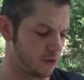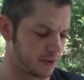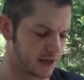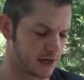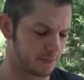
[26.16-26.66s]

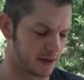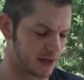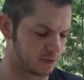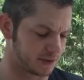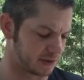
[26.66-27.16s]
opened it up
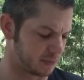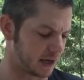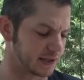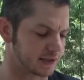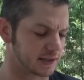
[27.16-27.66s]
and was
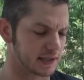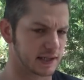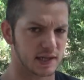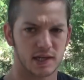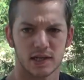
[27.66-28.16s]
surprised to see
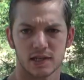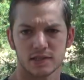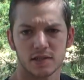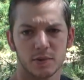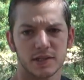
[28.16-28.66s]
that
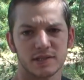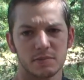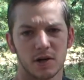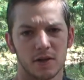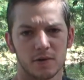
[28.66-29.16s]
someone had
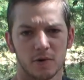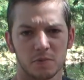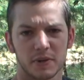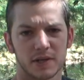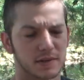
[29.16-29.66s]
sent me all their
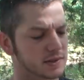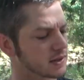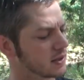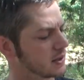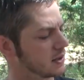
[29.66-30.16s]
old
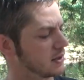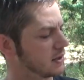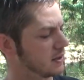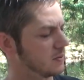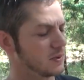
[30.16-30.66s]
pills,
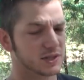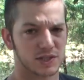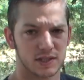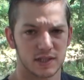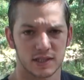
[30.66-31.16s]

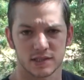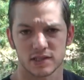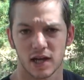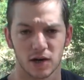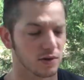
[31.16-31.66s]
which is
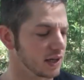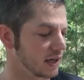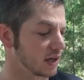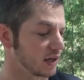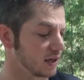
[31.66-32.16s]
not
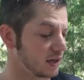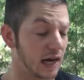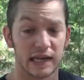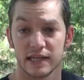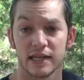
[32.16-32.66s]
only
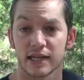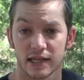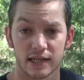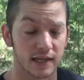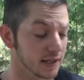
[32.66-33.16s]
not
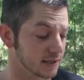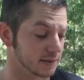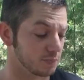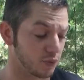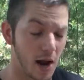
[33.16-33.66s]
needed,
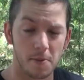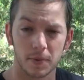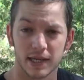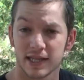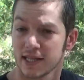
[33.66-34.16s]
it's
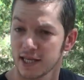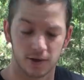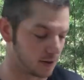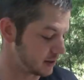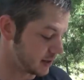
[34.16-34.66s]
probably
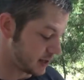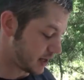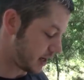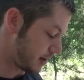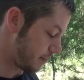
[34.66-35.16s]
illegal.
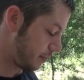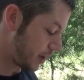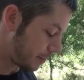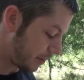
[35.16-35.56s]
But